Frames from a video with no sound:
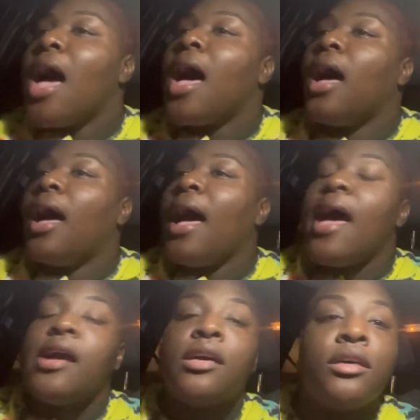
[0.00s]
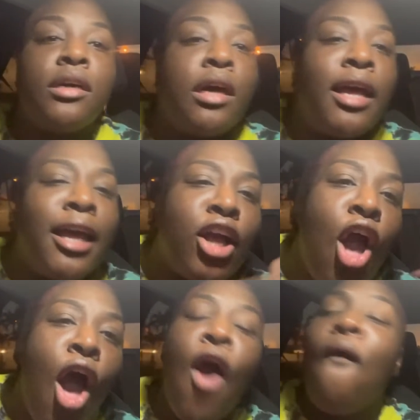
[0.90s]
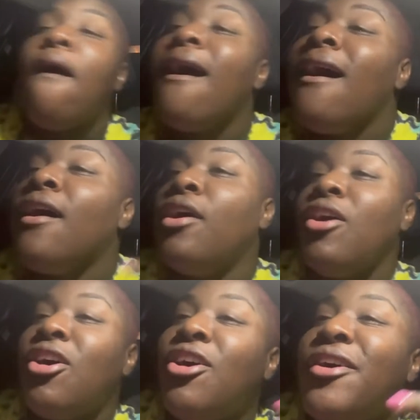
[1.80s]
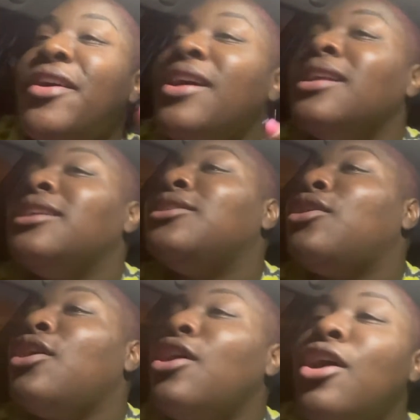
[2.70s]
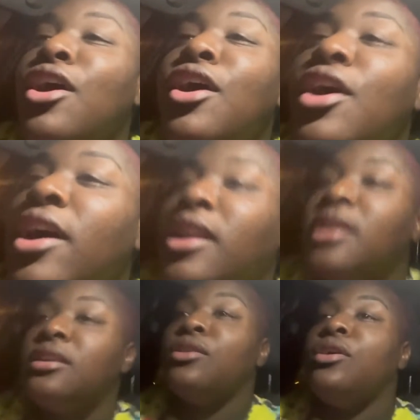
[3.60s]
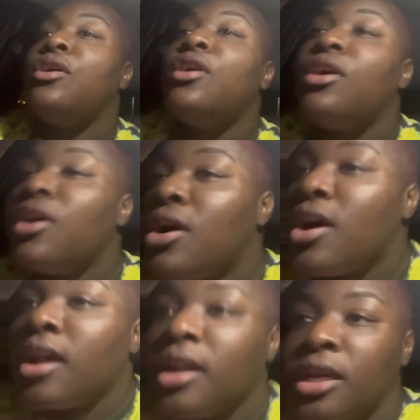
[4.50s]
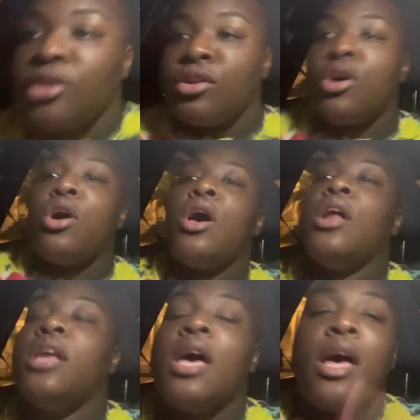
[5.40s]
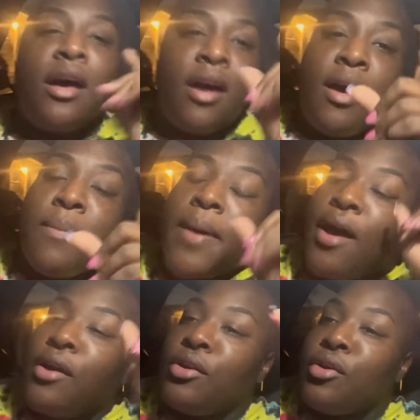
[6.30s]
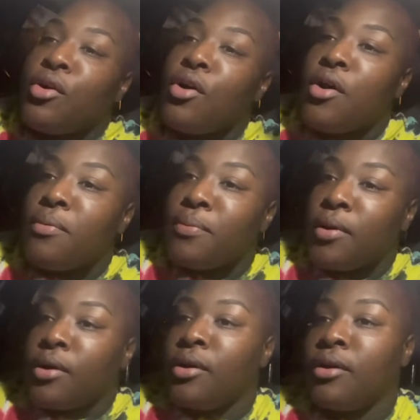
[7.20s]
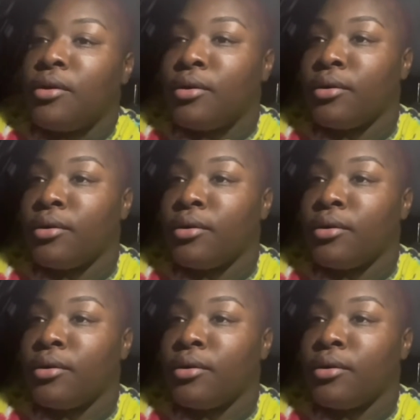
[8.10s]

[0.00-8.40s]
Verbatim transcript: I could go on and on and on and on about your word